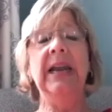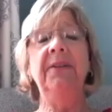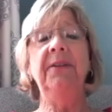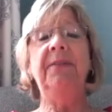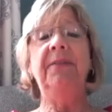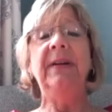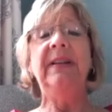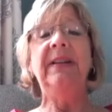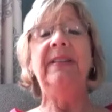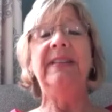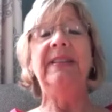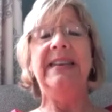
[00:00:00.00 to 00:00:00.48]

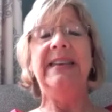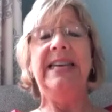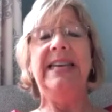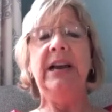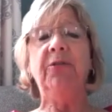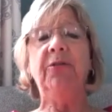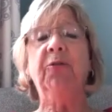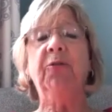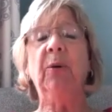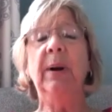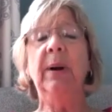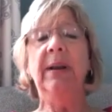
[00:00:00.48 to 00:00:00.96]
if it's
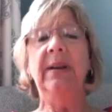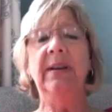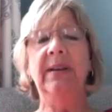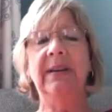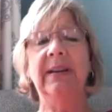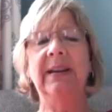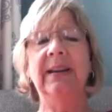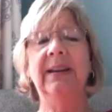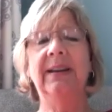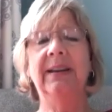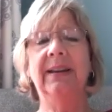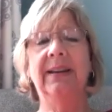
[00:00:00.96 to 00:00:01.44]

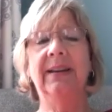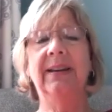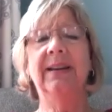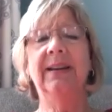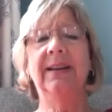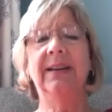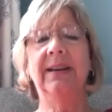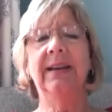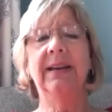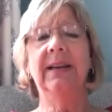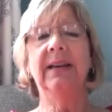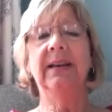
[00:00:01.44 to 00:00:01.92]
different,
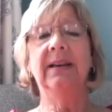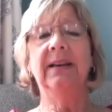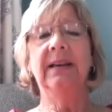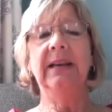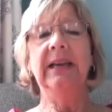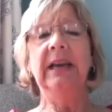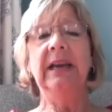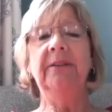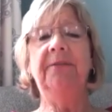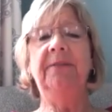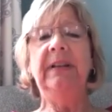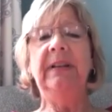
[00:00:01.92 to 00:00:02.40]

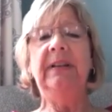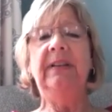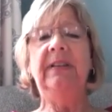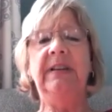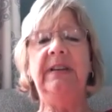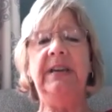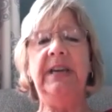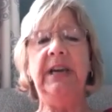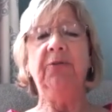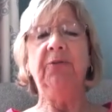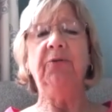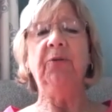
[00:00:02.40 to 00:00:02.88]
if
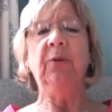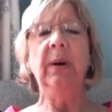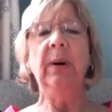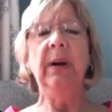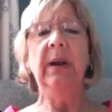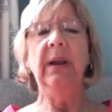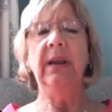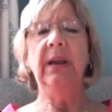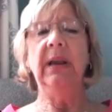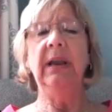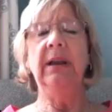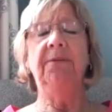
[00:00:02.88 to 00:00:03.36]

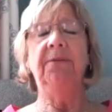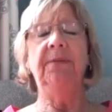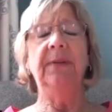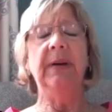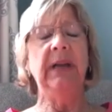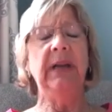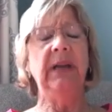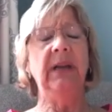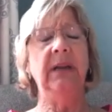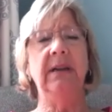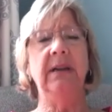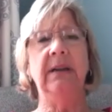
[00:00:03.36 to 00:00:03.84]

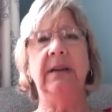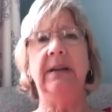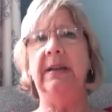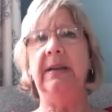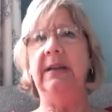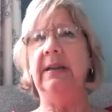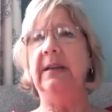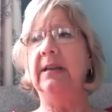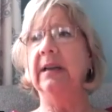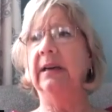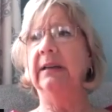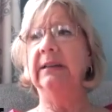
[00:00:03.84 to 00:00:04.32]
it
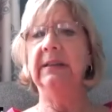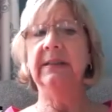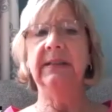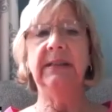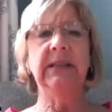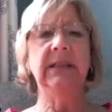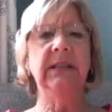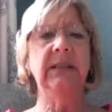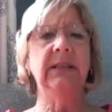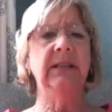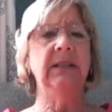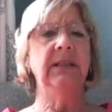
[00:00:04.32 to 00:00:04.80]

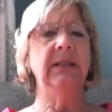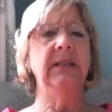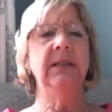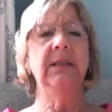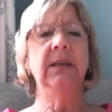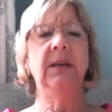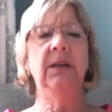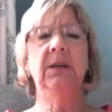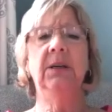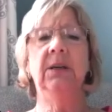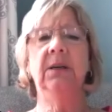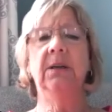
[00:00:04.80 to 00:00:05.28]
doesn't
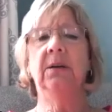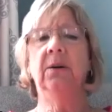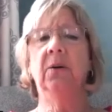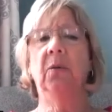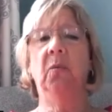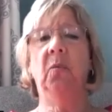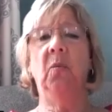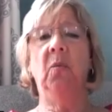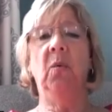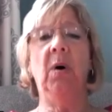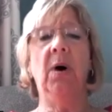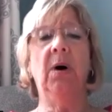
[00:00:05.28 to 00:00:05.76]

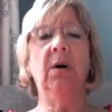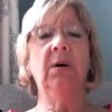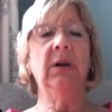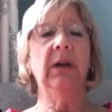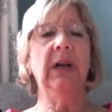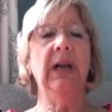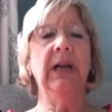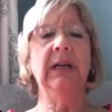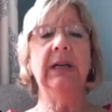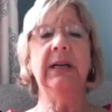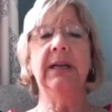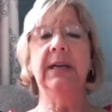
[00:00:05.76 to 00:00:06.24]
walk
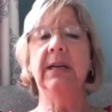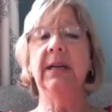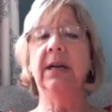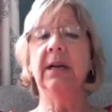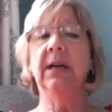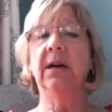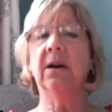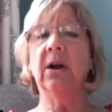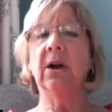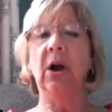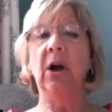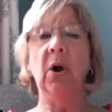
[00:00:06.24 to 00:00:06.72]
like a
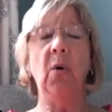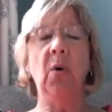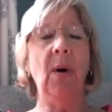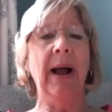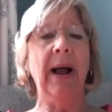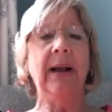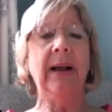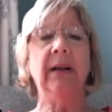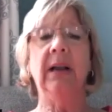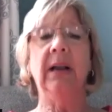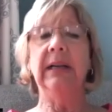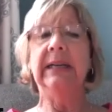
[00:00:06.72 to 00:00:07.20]
duck and
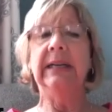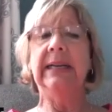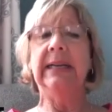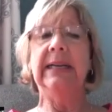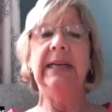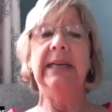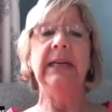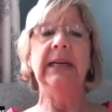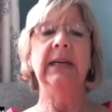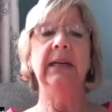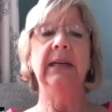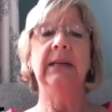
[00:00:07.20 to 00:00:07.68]
quack like a
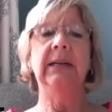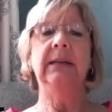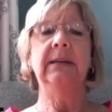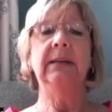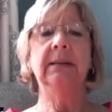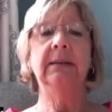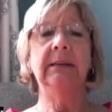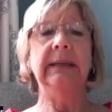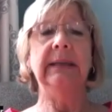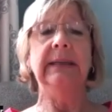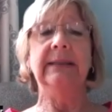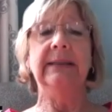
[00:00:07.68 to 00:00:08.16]
duck,
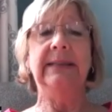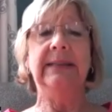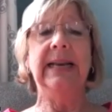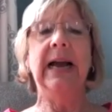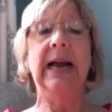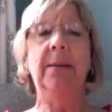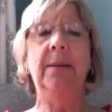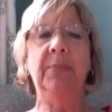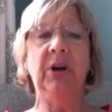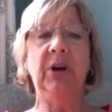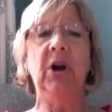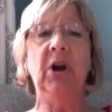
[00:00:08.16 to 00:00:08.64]
it's
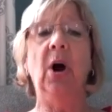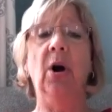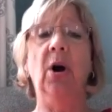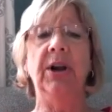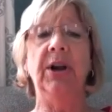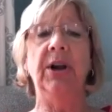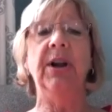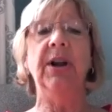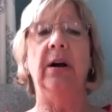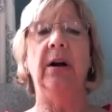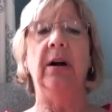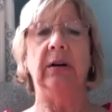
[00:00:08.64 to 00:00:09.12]
time to call
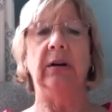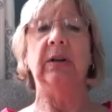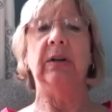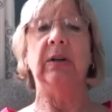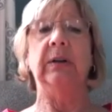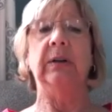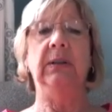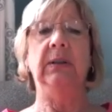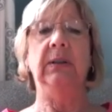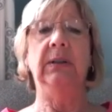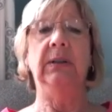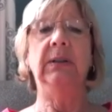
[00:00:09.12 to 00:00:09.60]
your doctor.